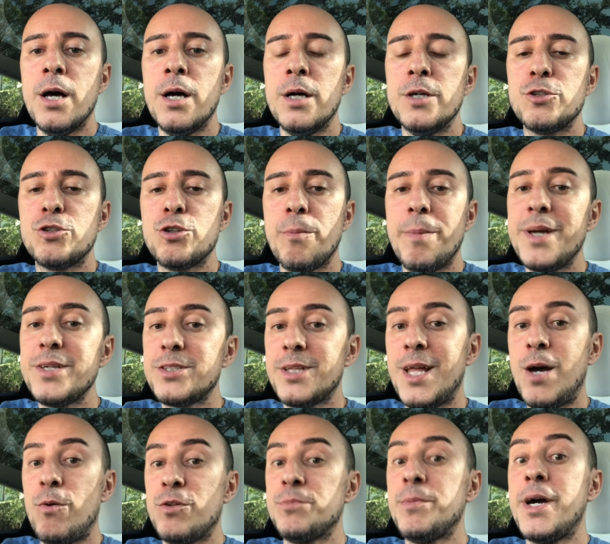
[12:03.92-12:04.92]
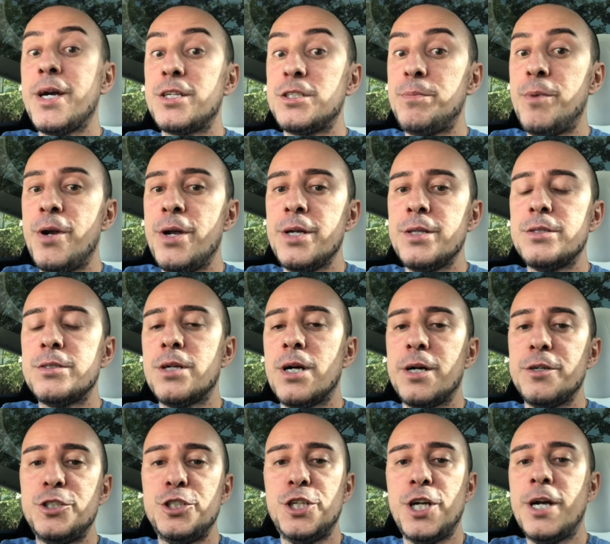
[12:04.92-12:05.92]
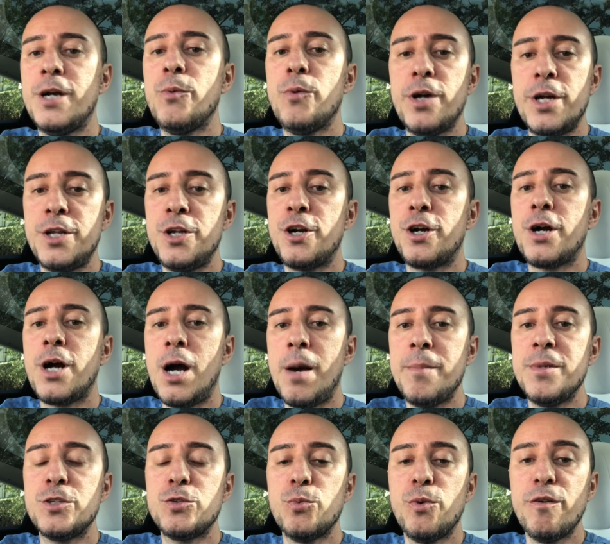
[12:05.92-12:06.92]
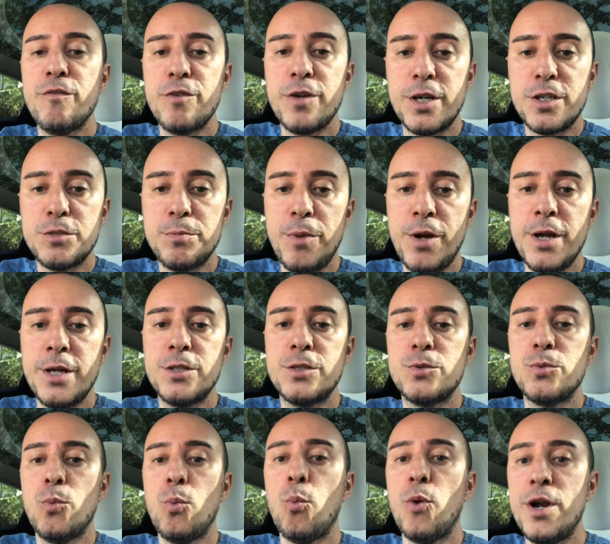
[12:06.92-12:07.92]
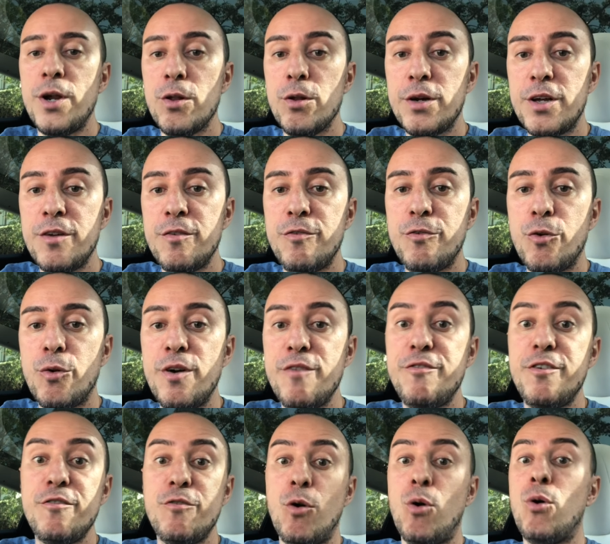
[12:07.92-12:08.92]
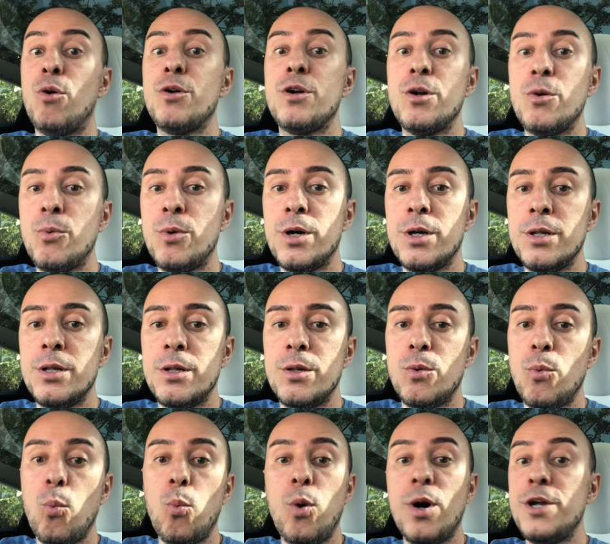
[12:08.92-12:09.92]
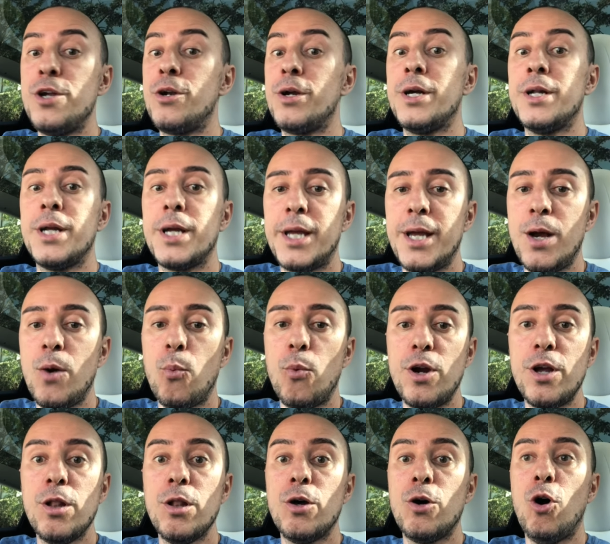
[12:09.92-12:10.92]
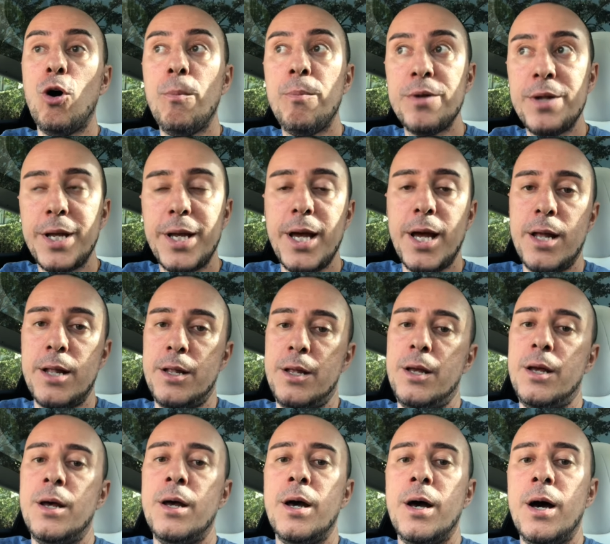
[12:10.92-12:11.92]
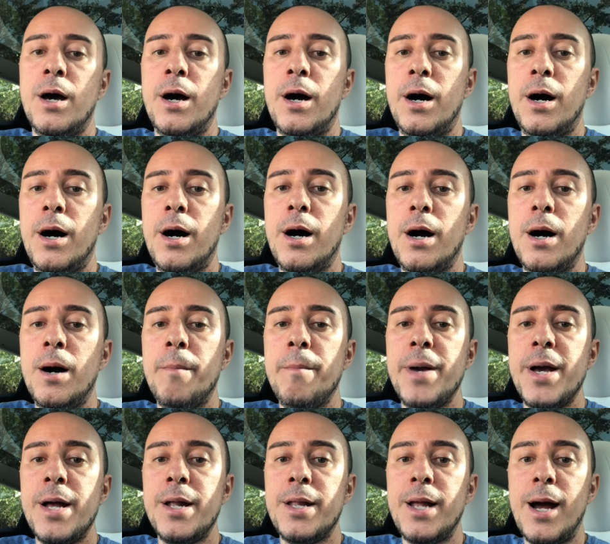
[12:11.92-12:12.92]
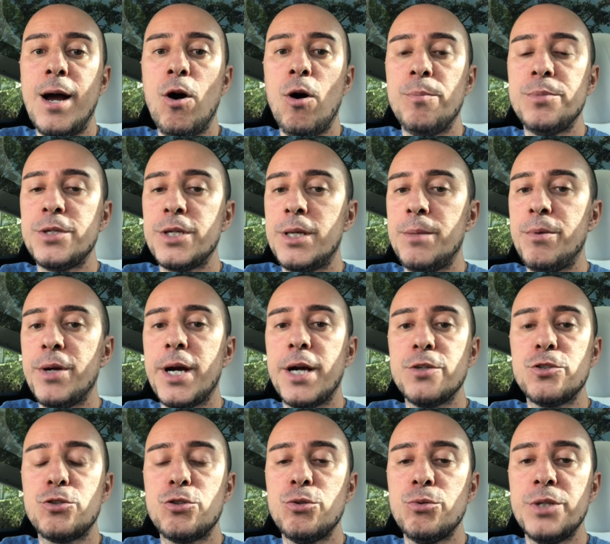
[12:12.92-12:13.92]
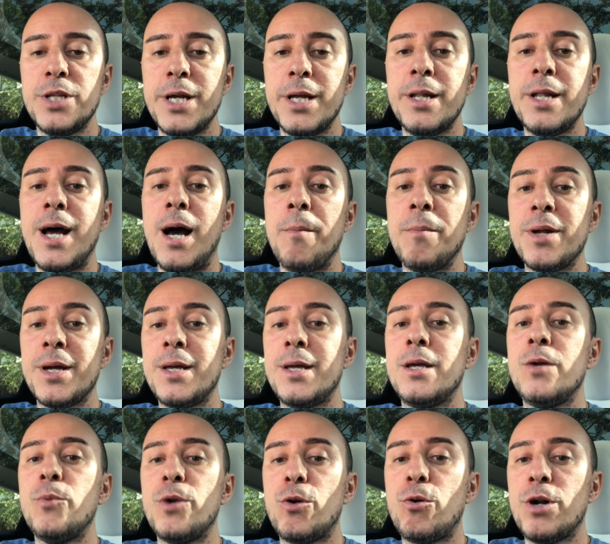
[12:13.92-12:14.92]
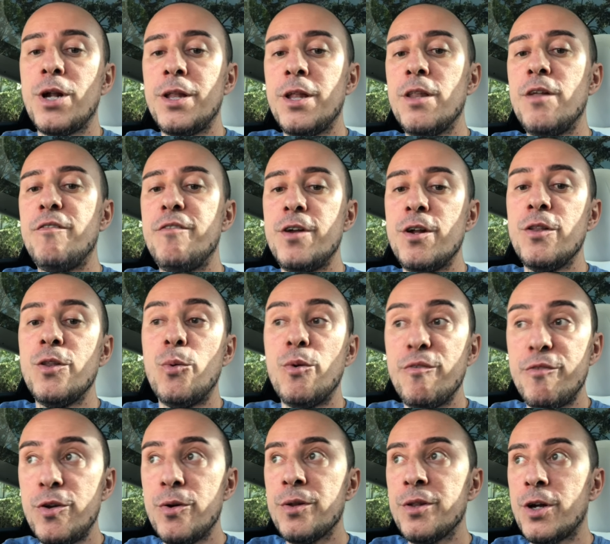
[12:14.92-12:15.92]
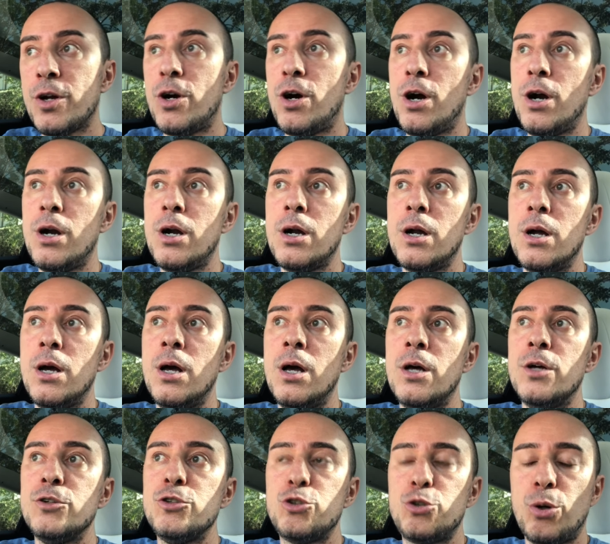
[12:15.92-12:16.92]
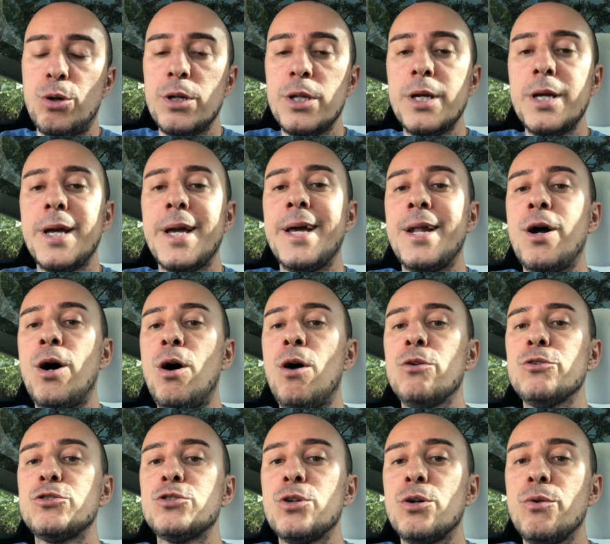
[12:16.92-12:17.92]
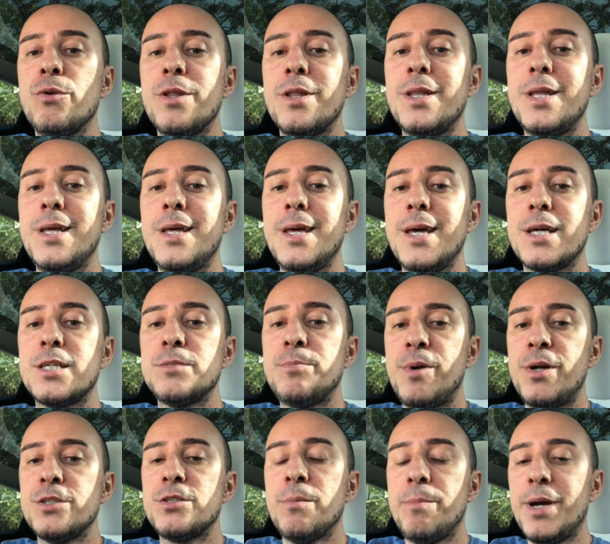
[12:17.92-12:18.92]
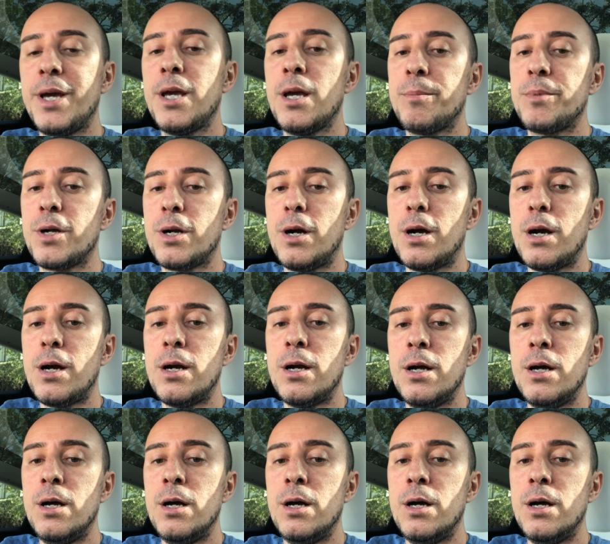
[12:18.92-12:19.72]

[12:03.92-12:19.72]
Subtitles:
So basically, that was my experience. Share in your comments what you experienced, what you're looking for, if you've ordered one, what you're going to get, what you're hoping to get. And I hope to keep you guys tuned in. I'm going to record another video on the review in the car shortly, and also the experience of picking up the car,